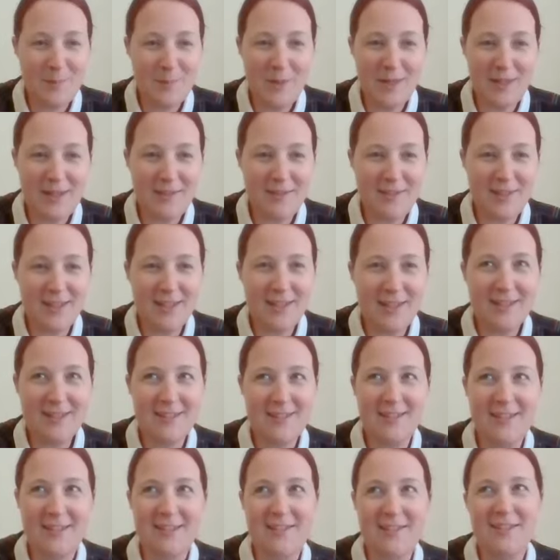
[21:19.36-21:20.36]
mean, I think
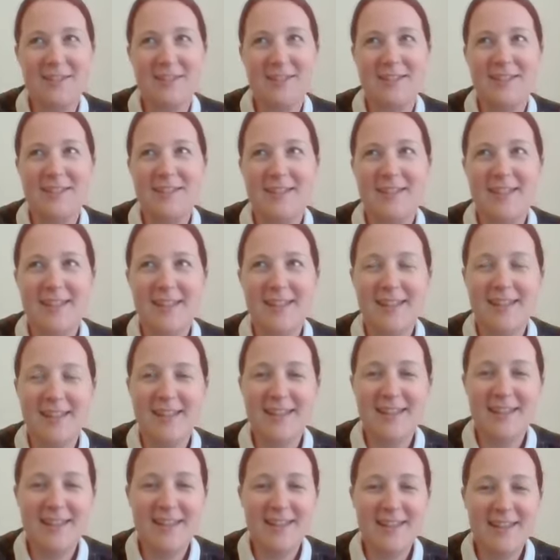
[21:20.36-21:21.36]
that
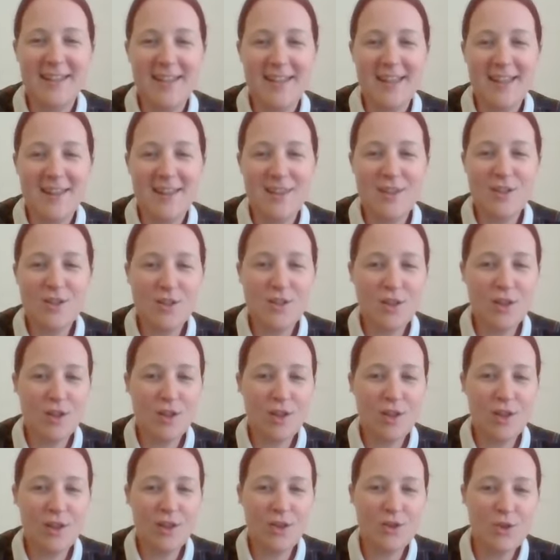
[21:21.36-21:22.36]

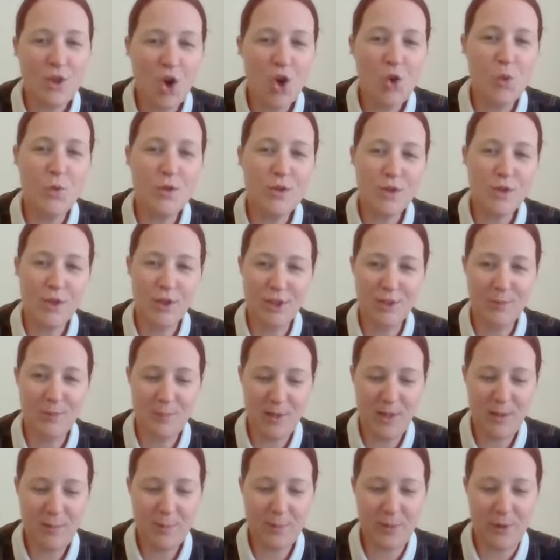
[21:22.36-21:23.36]
there's always going to
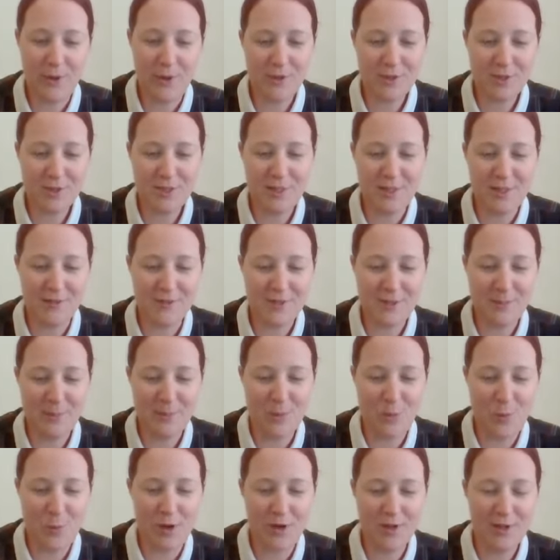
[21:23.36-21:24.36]
be positives
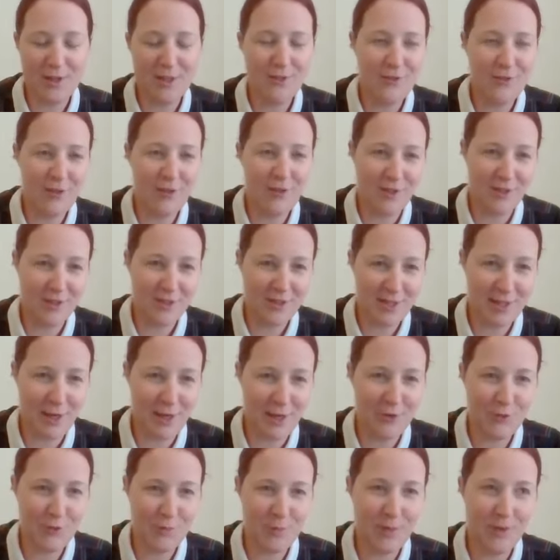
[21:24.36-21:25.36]
about working for
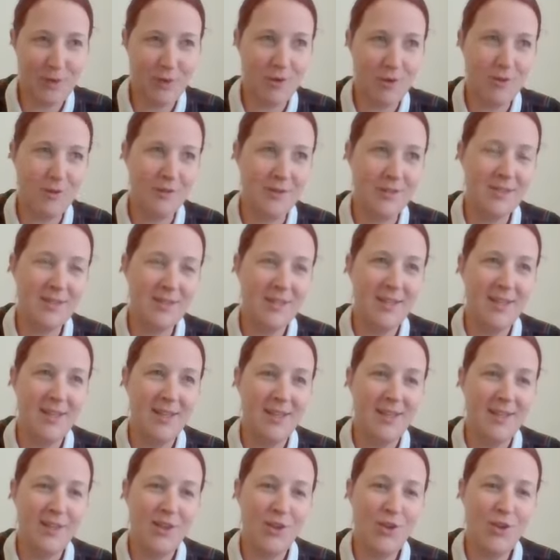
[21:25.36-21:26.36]
yourself, because
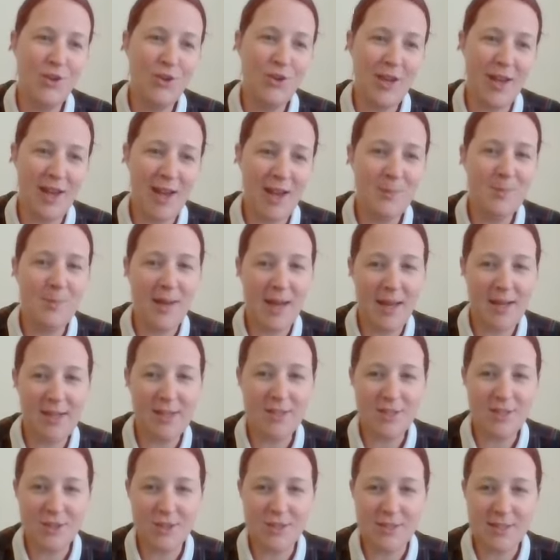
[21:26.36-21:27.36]
you can
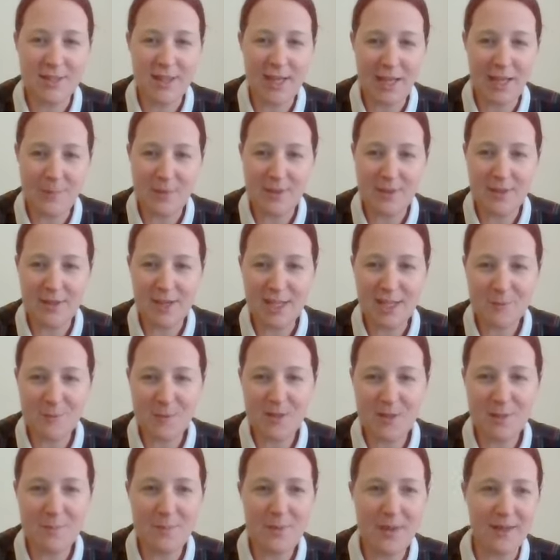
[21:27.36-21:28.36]
manage your time, and that's
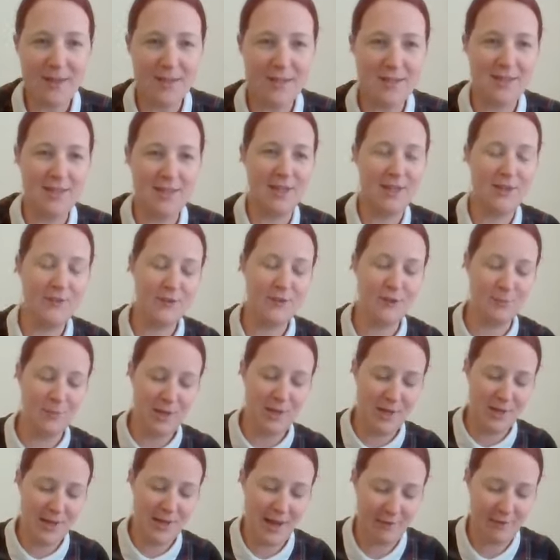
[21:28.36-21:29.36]
been the biggest thing for
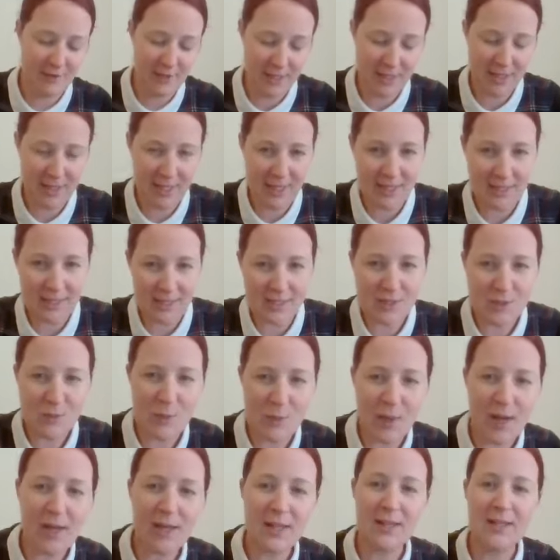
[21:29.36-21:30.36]
me, having a kid as
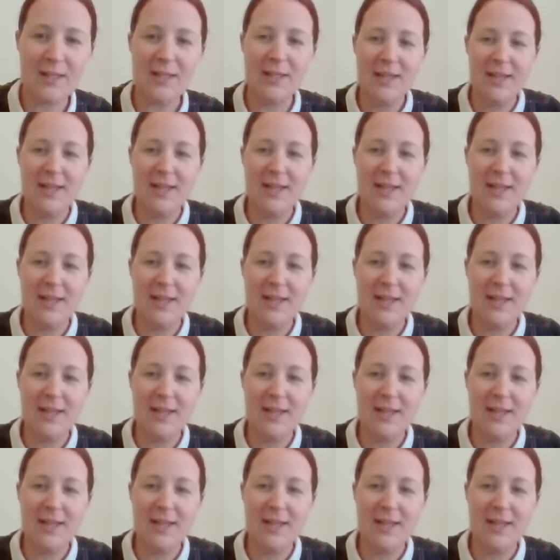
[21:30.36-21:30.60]
well.